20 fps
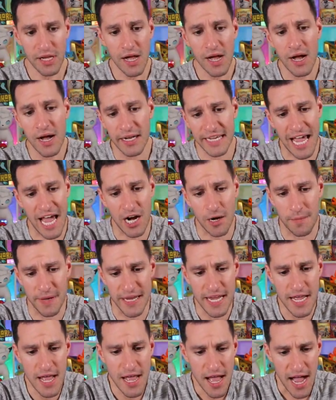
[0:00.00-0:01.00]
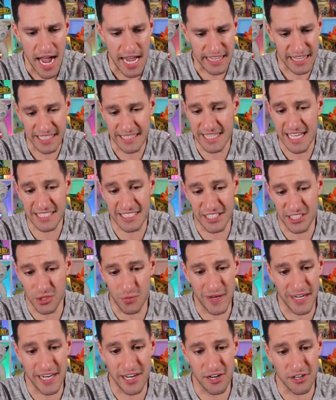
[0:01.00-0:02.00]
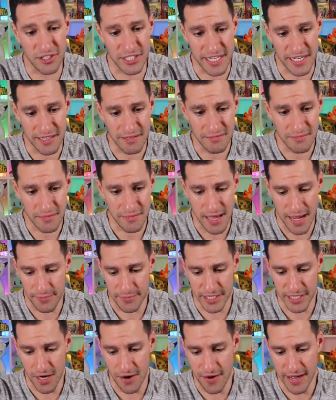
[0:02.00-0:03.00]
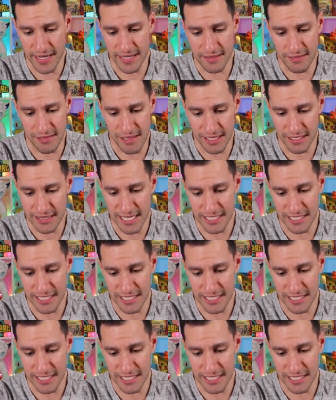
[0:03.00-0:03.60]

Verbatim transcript: I think that's a Twin Energy. I'm gonna go ahead and think